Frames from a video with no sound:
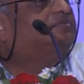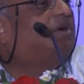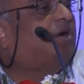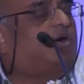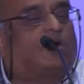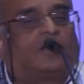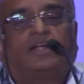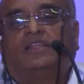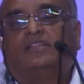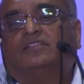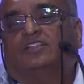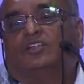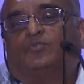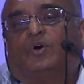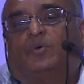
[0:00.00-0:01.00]
or it is
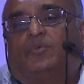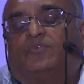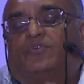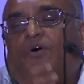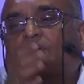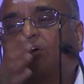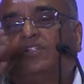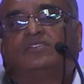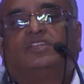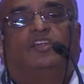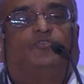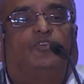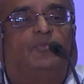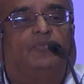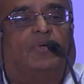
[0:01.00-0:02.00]
in the form of all
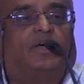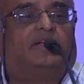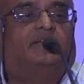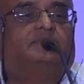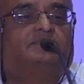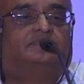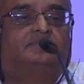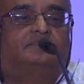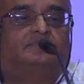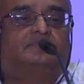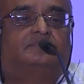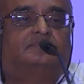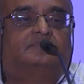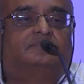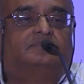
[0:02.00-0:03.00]
self-employed,
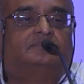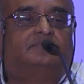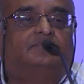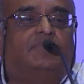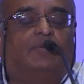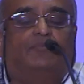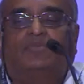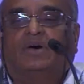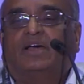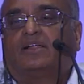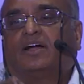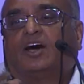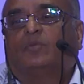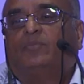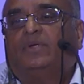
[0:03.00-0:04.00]
plumber,
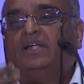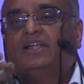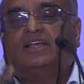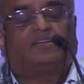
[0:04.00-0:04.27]
carpenter,